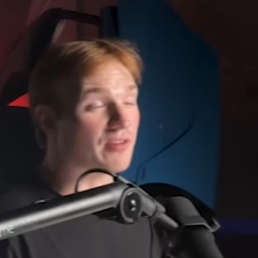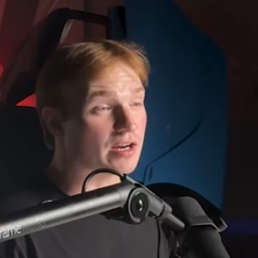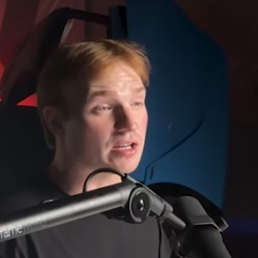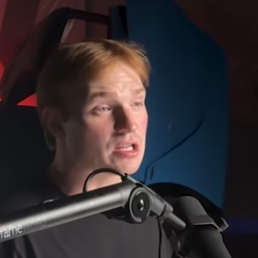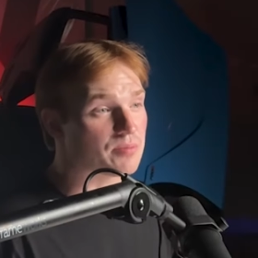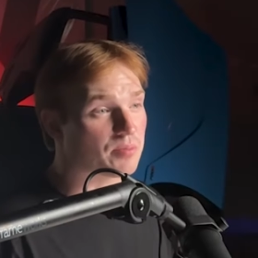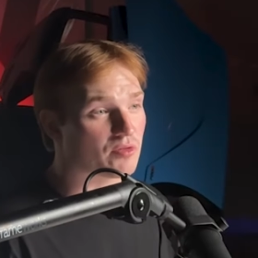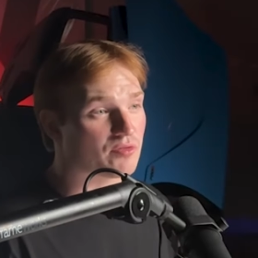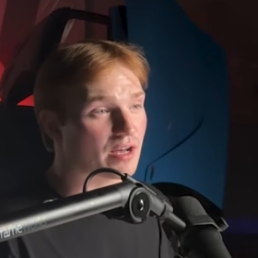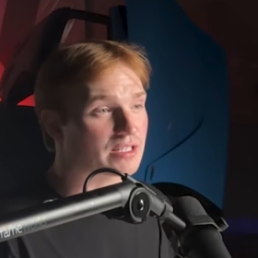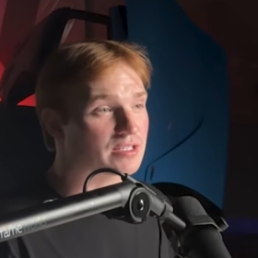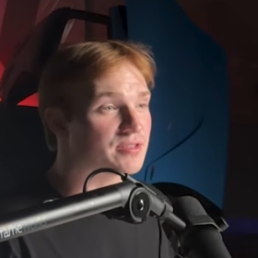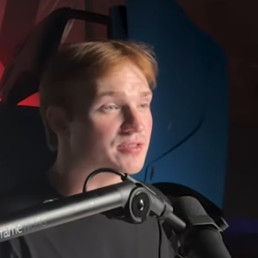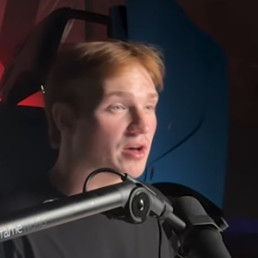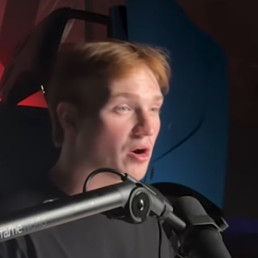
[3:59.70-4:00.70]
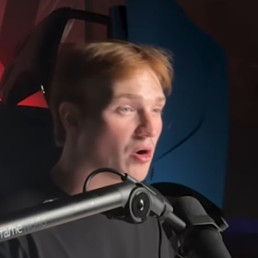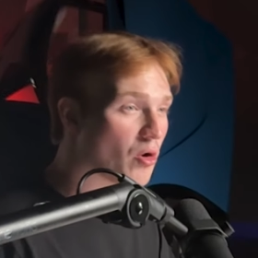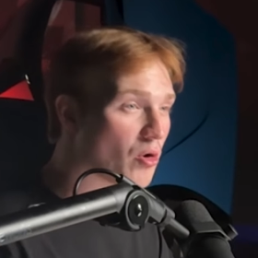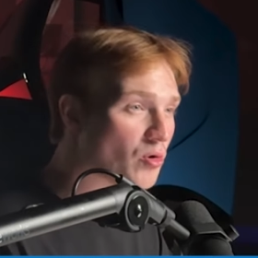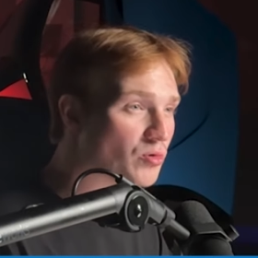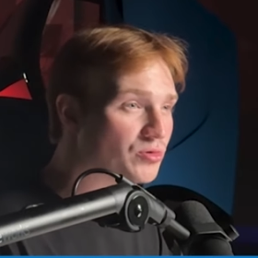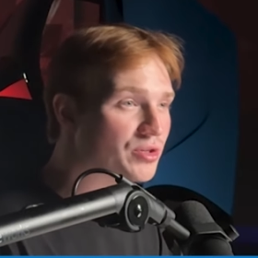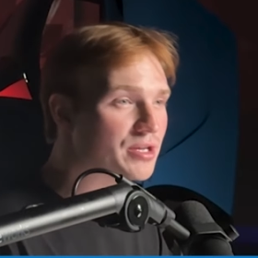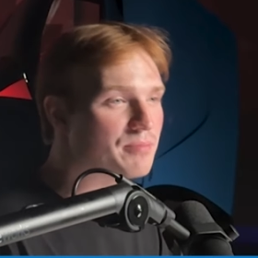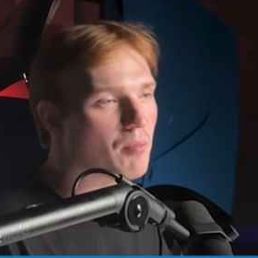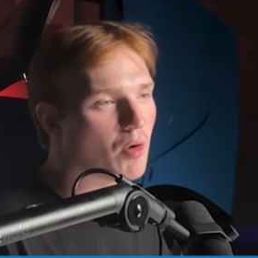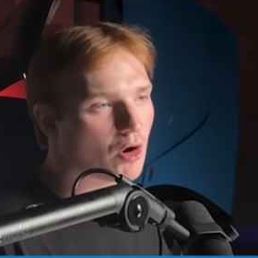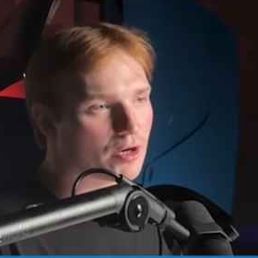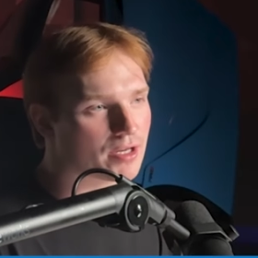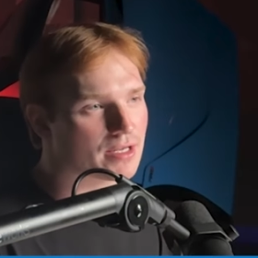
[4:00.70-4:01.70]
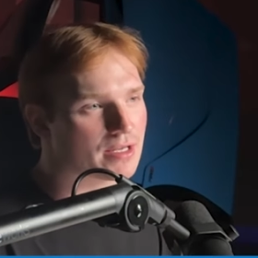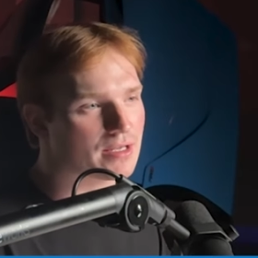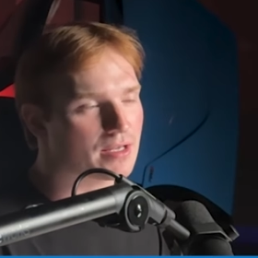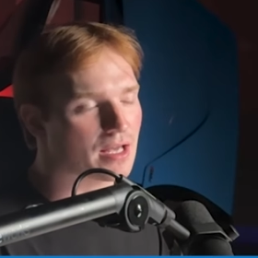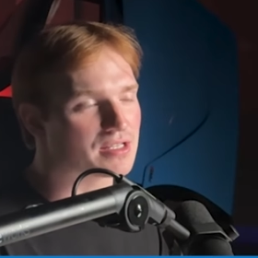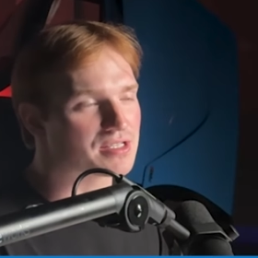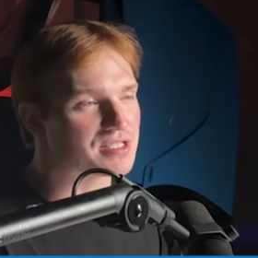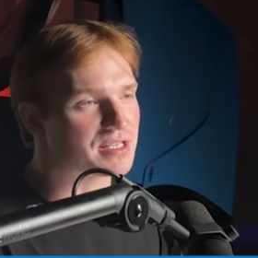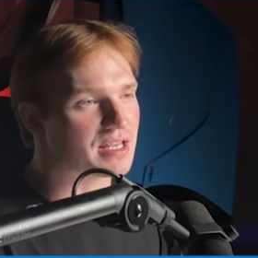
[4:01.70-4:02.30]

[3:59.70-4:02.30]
finally perfected the only marketing and